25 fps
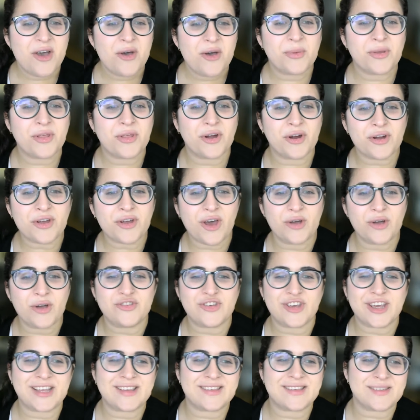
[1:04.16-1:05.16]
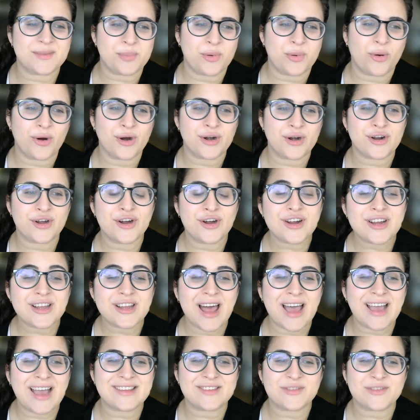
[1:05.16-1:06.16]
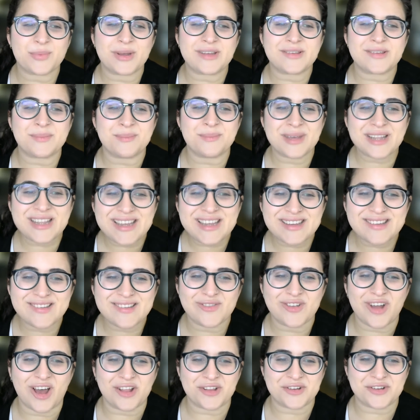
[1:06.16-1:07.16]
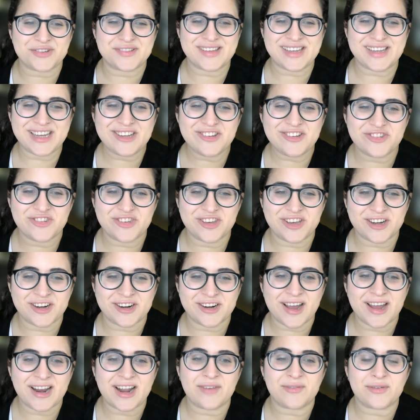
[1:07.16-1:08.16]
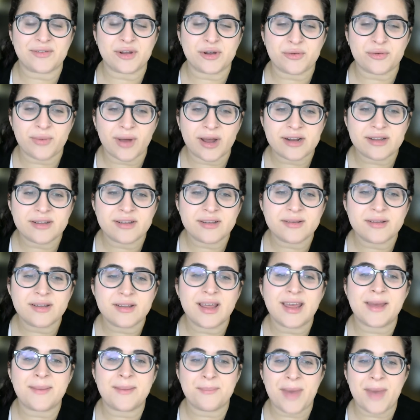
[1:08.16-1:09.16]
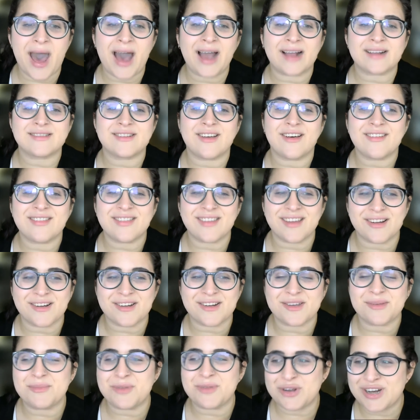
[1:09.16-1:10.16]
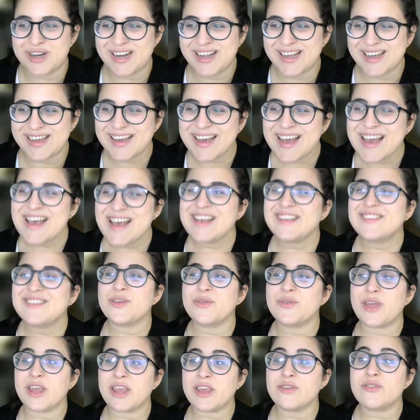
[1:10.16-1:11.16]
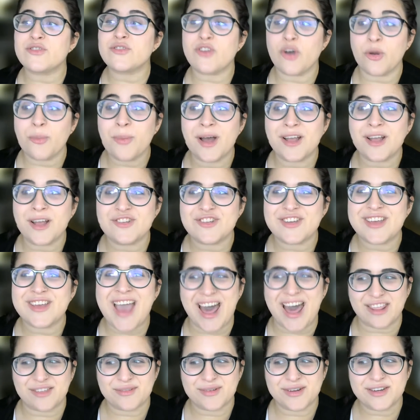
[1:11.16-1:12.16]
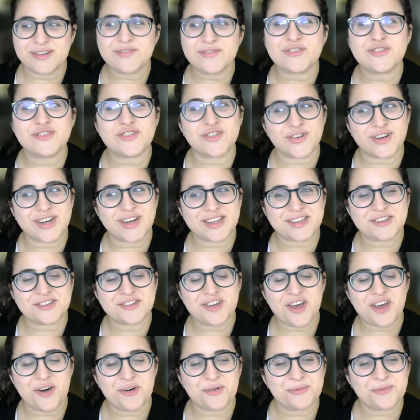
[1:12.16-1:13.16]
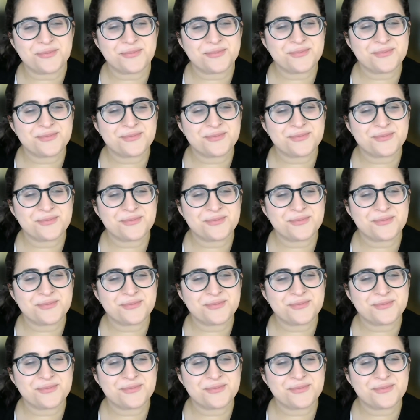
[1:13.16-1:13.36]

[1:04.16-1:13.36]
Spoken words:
With her coaching and support, her clients raise millions of dollars each year and have an incredible impact on their community. So thank you so much, Catherine, for joining the show.